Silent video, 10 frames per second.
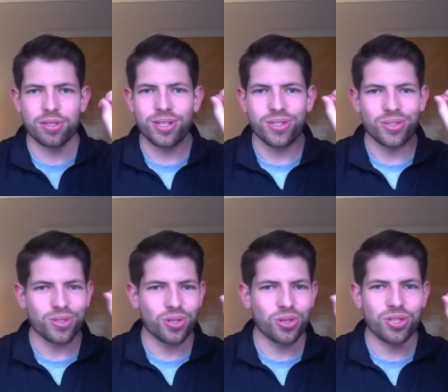those
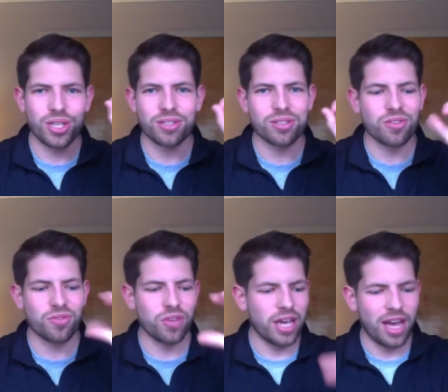little things of
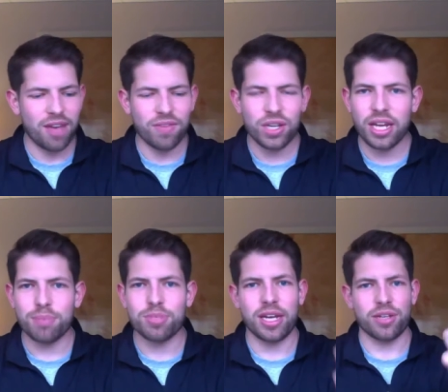having name
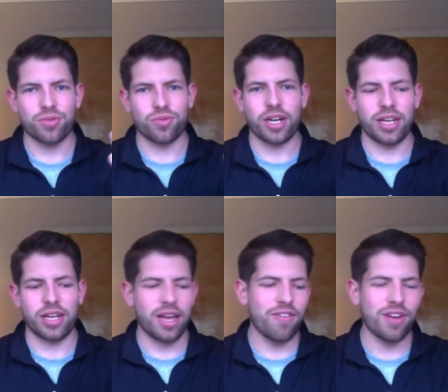tags ready,
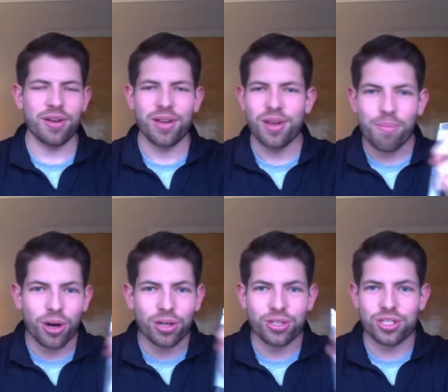having
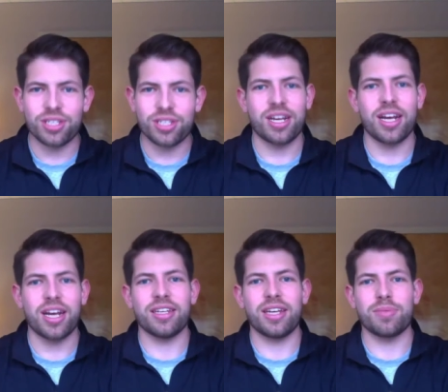markers to sign the
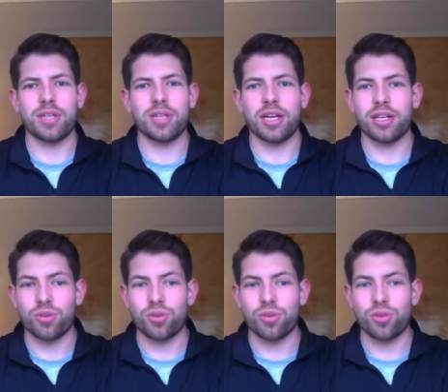name tags, or